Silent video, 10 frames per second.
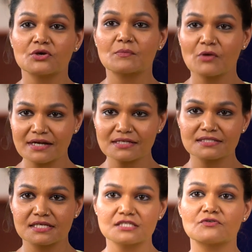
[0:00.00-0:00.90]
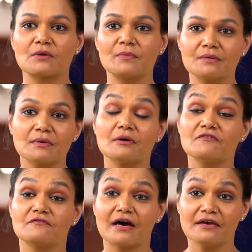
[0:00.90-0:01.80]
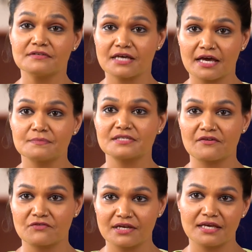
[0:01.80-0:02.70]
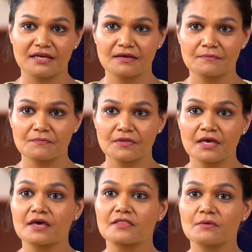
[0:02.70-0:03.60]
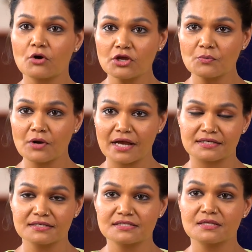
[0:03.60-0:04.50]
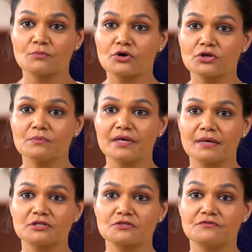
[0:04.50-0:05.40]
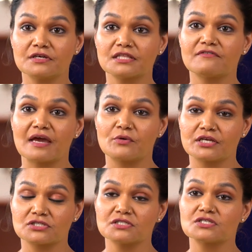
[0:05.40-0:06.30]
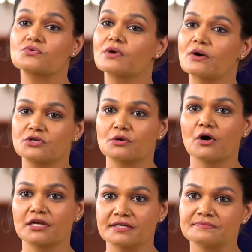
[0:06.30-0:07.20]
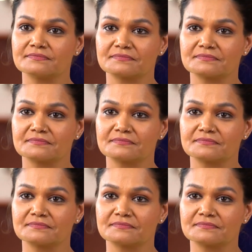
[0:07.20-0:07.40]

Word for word: You can practice this for a minimum of five times every day. The more you practice, the more you'll be able to feel the vibrations throughout your body.